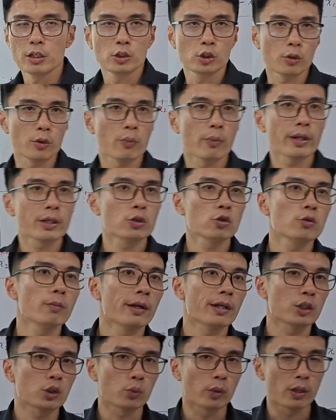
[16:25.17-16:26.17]
y2
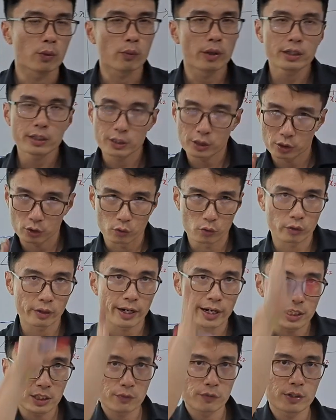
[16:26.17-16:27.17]
minus y1 is the
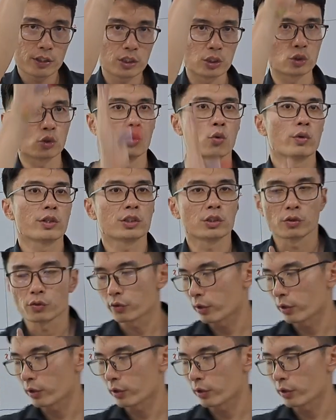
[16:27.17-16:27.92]
rise first, it's always the